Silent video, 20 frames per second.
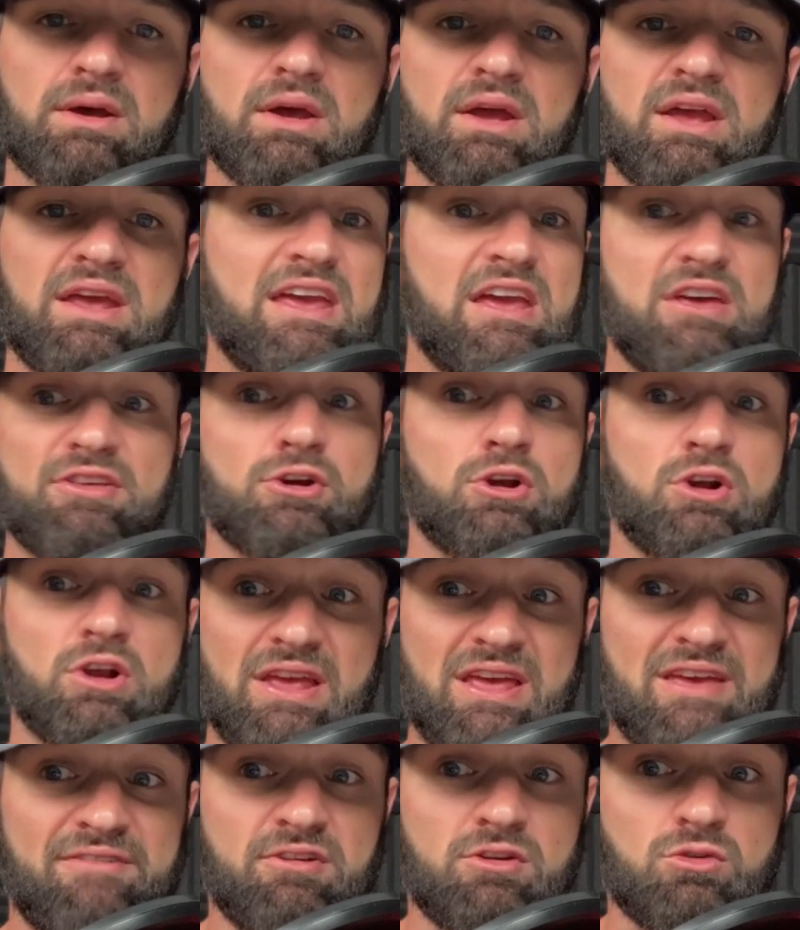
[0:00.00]
He
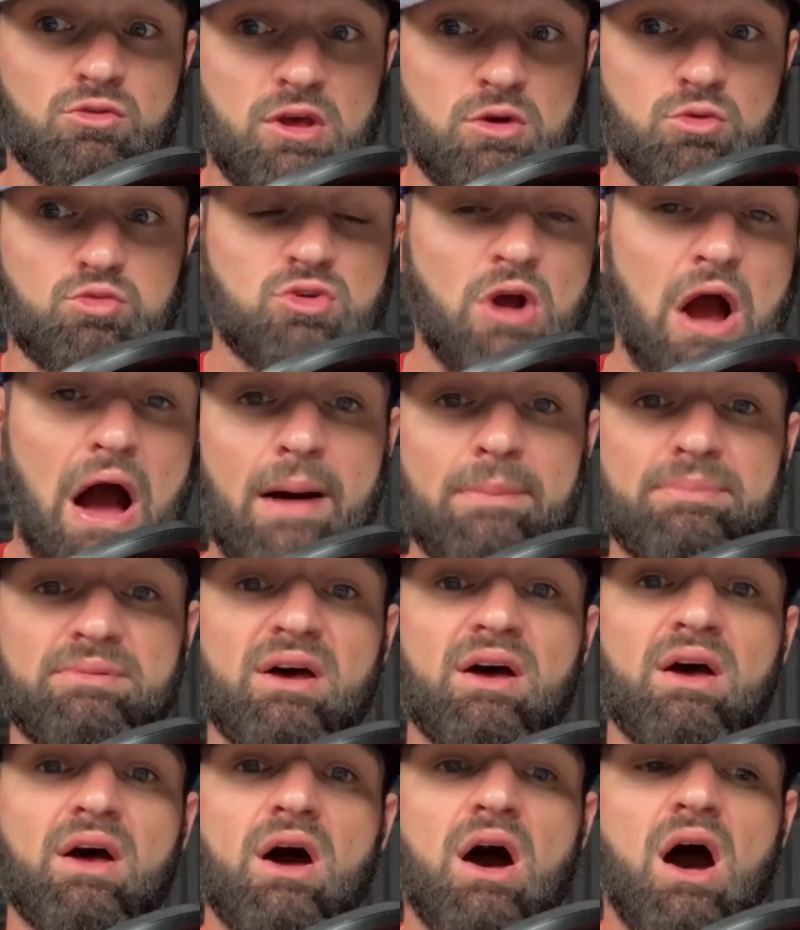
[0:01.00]
robbed
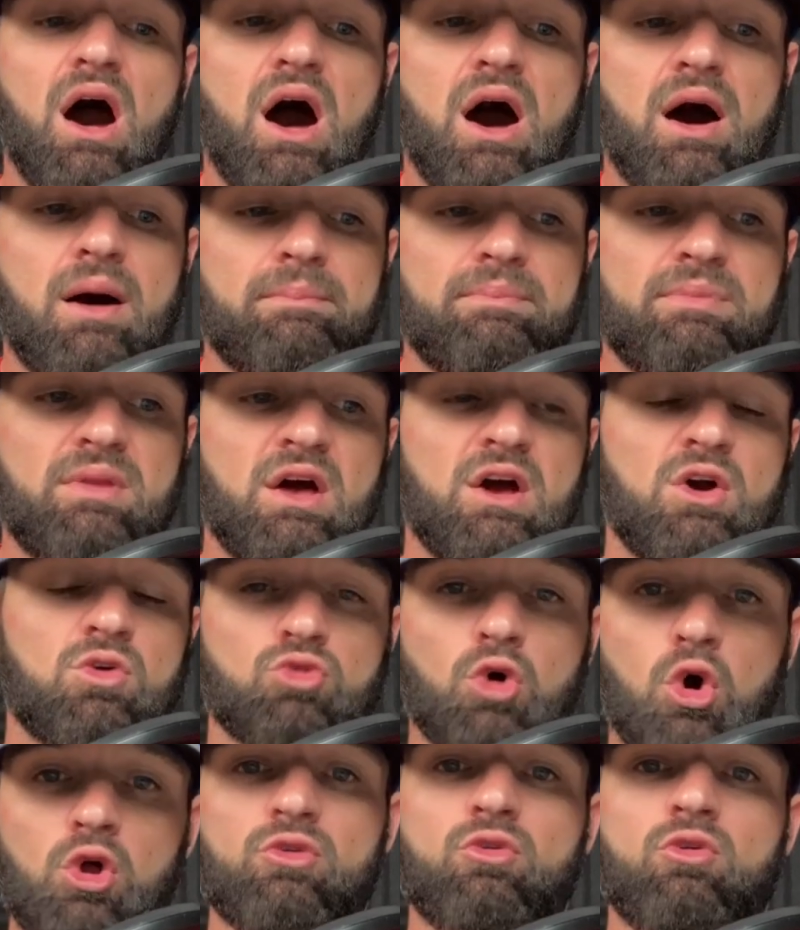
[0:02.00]

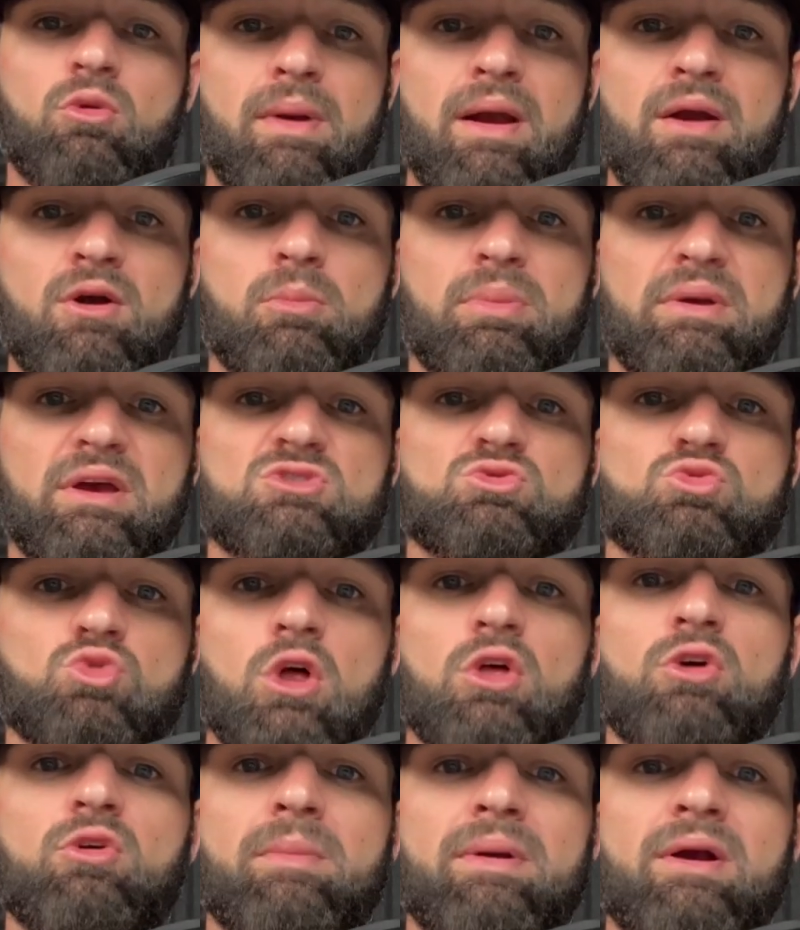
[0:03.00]
Rolly Romero because
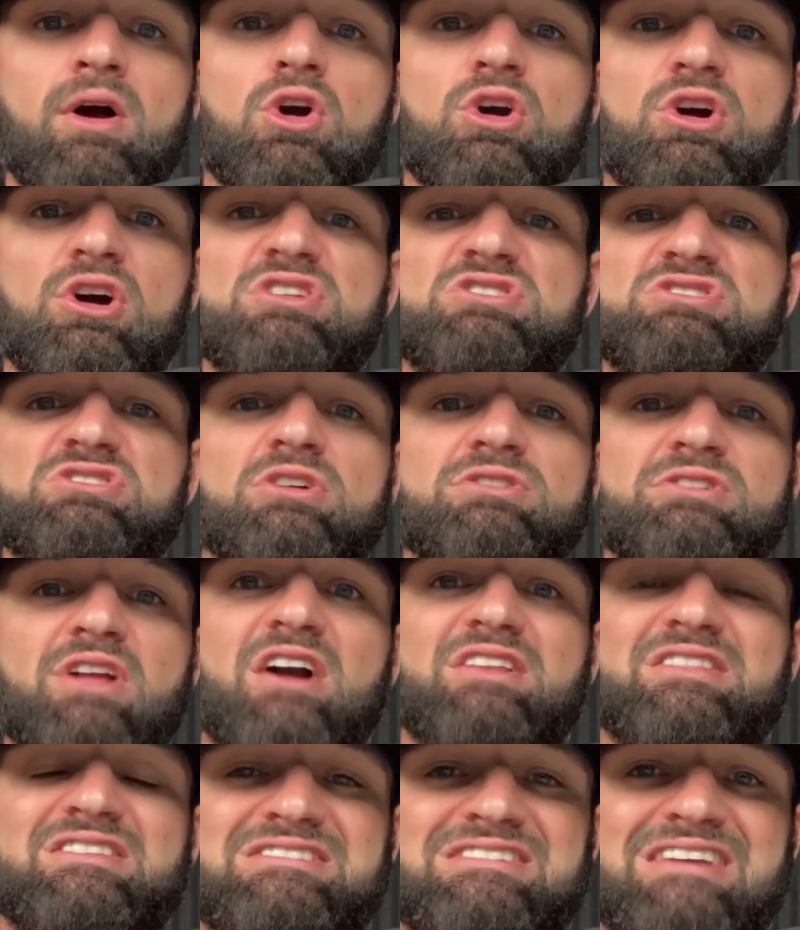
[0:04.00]
Rolly Romero could have still
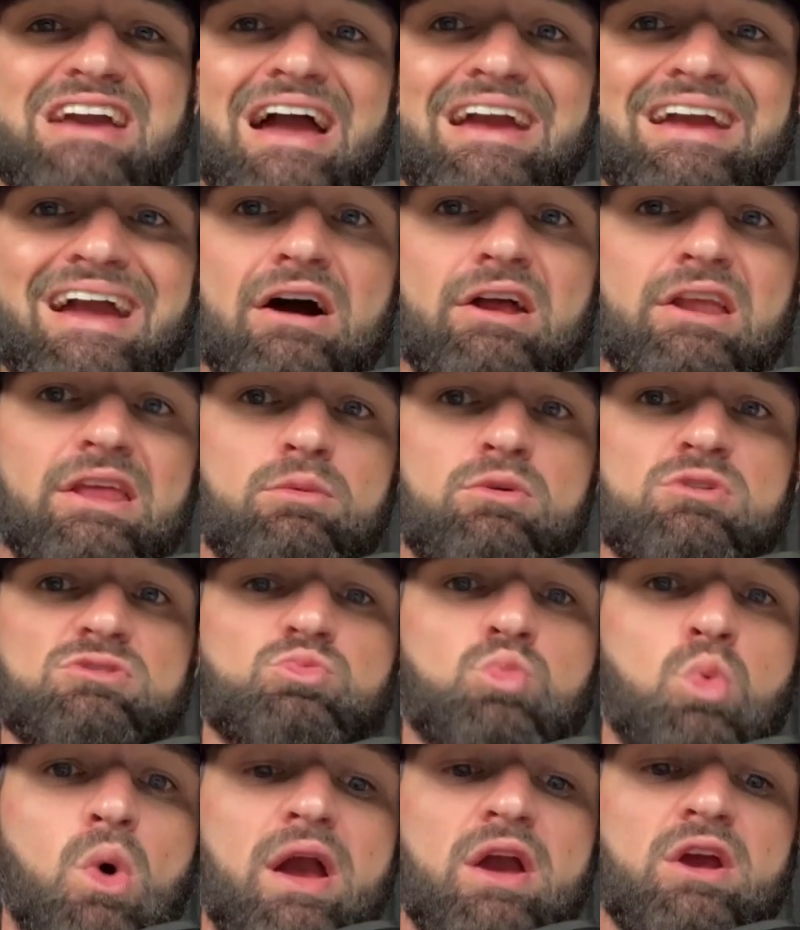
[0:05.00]
knocked this guy out. He was
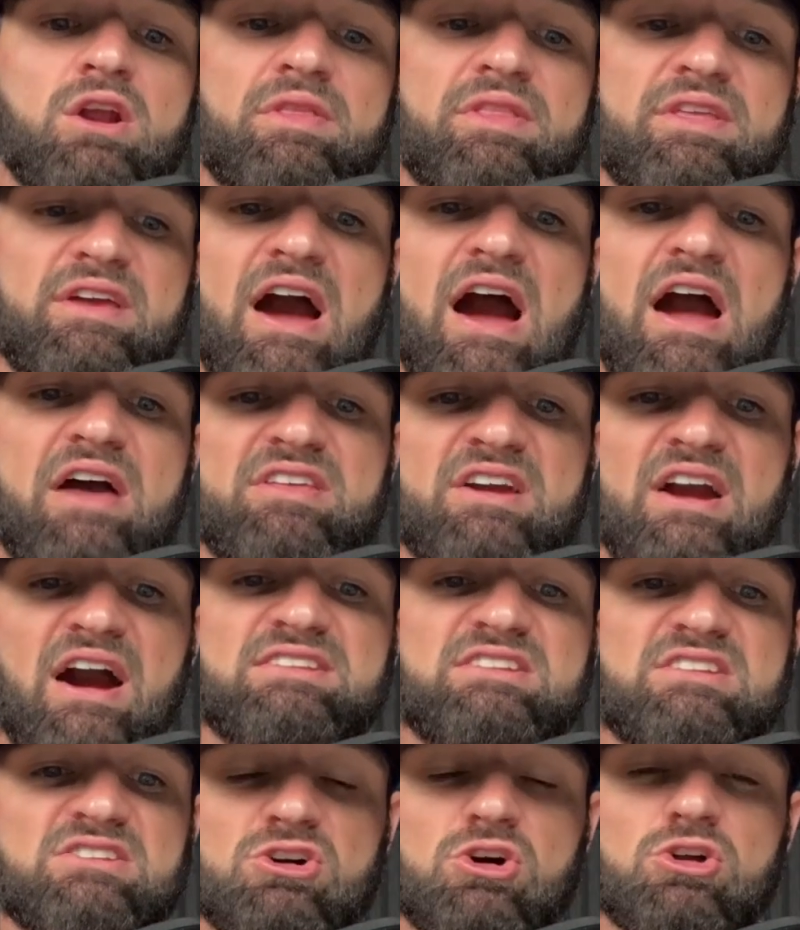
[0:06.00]
wearing on the guy. The guy
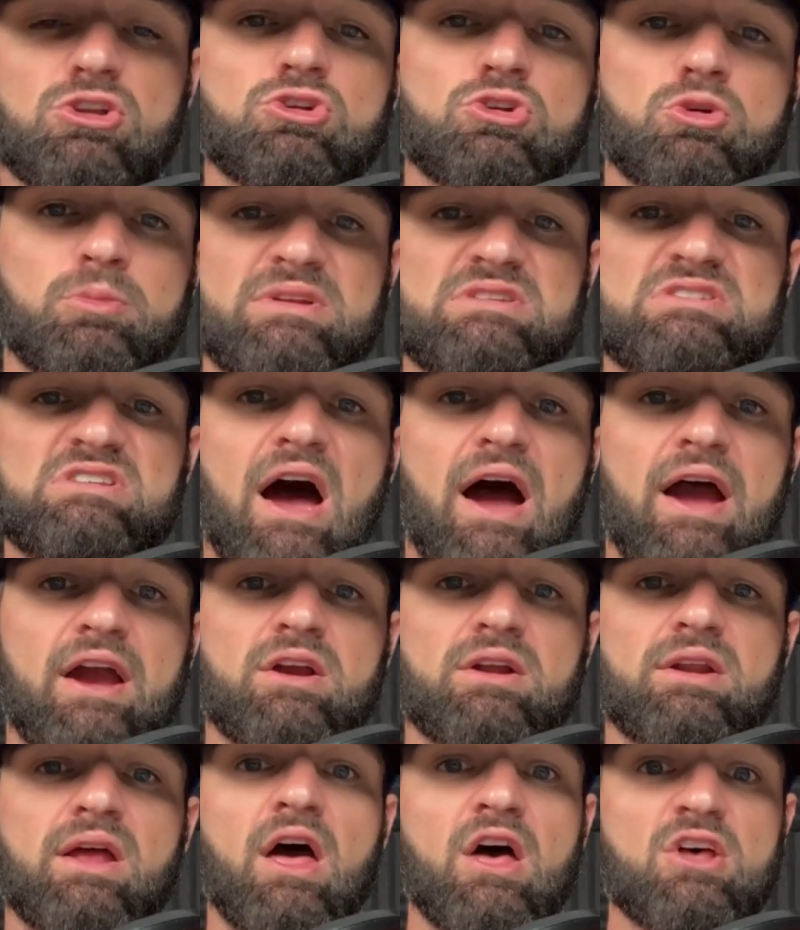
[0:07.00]
did look a little bit
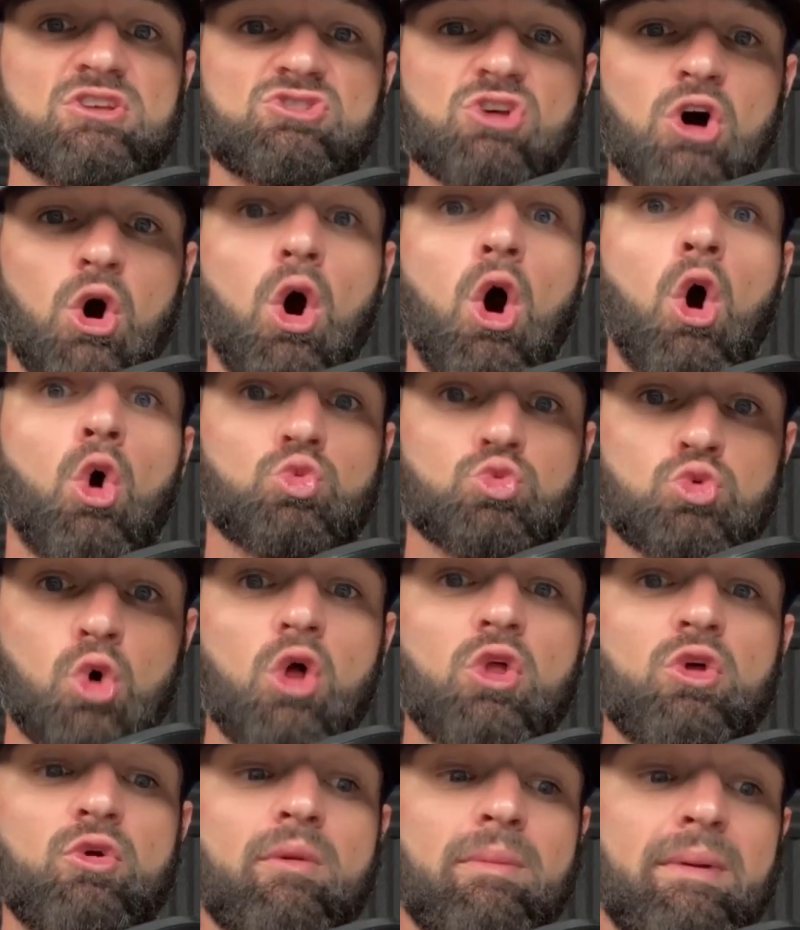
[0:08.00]
tired. So
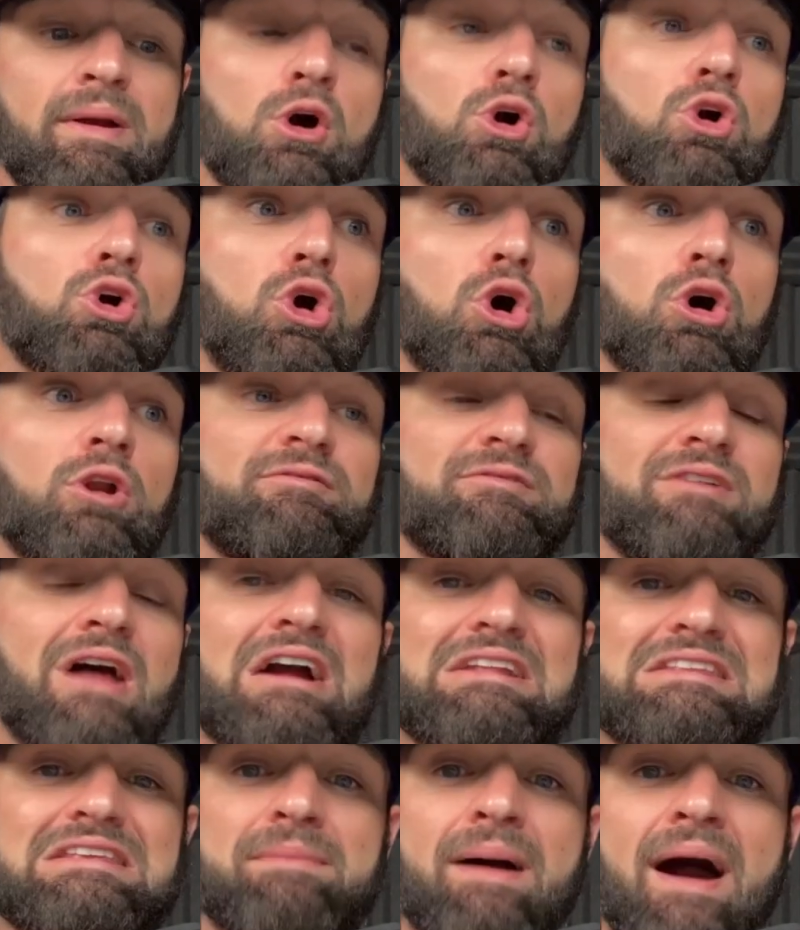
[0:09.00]
Rolly Romero could have
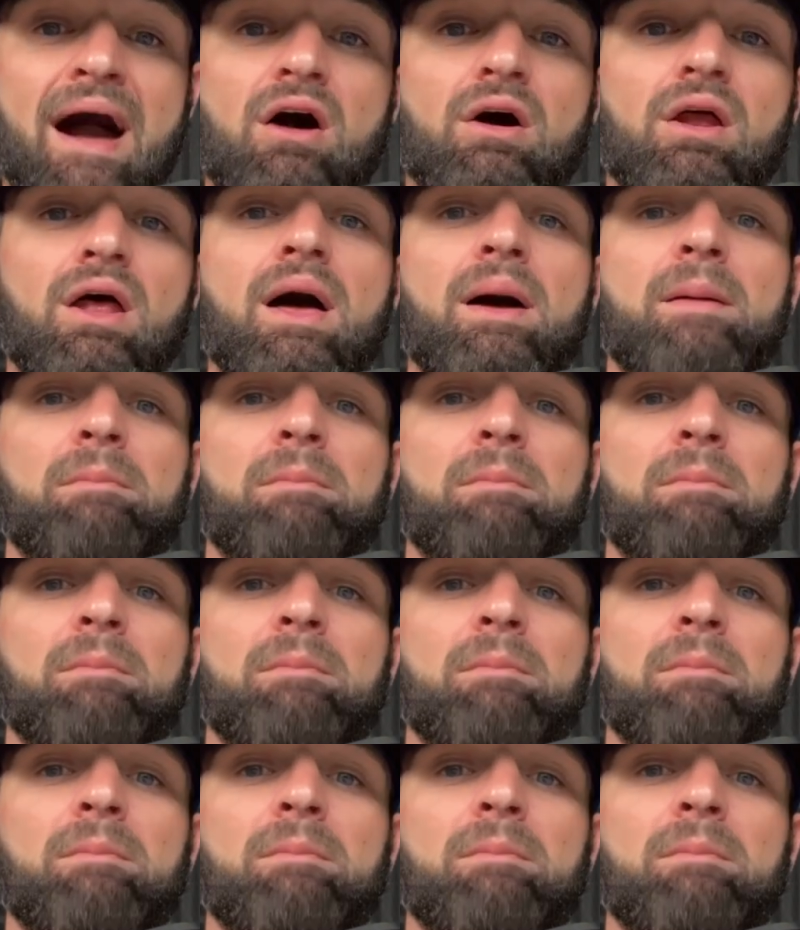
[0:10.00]
knocked him out.